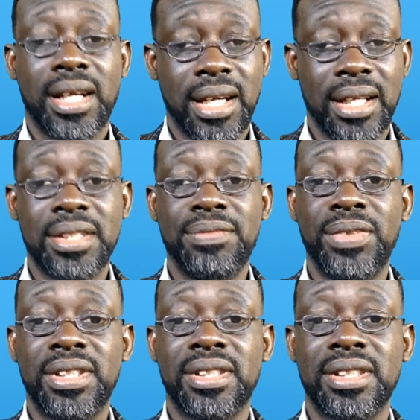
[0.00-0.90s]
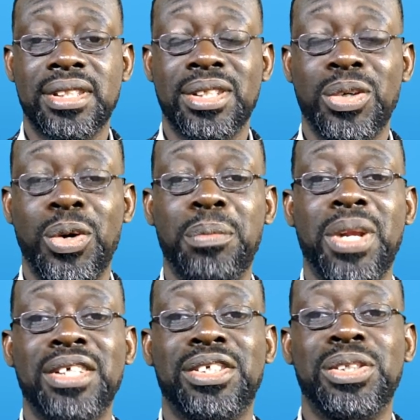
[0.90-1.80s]
Kindly visit. God
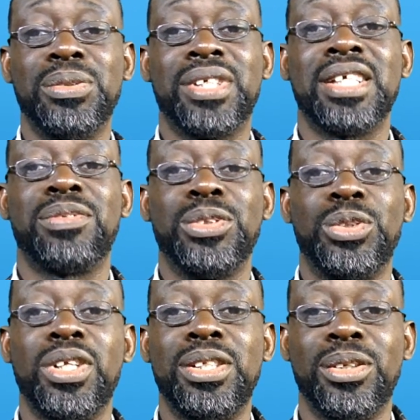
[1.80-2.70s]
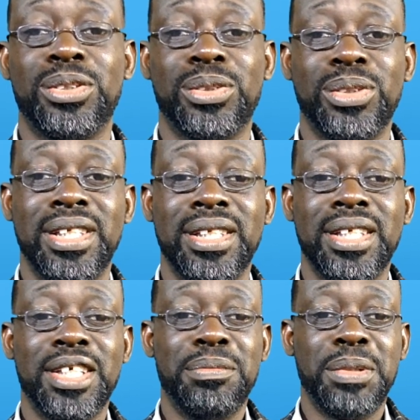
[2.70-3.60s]
bless you. Thanks for joining us today.
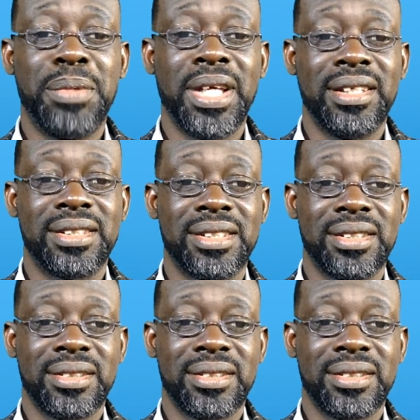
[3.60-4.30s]
Be blessed.